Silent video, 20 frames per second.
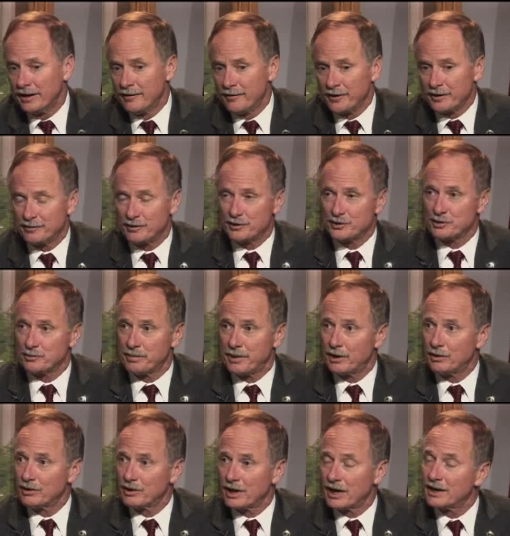if there's a
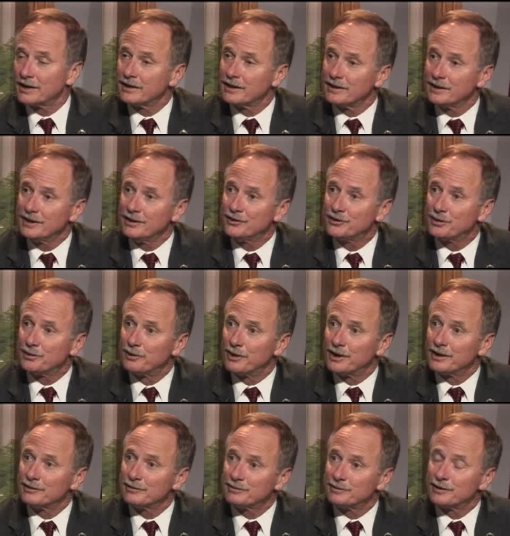power line that needs to
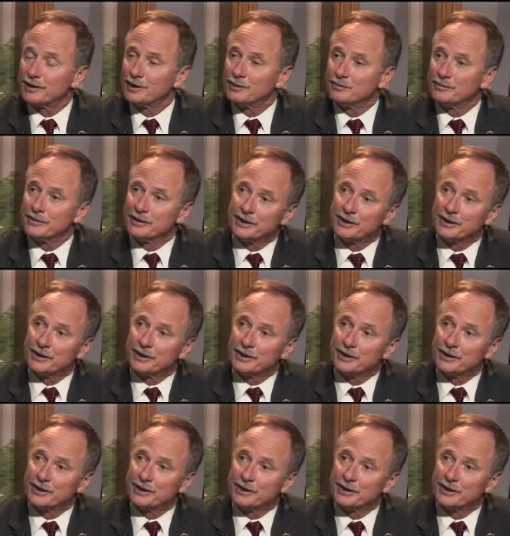run from,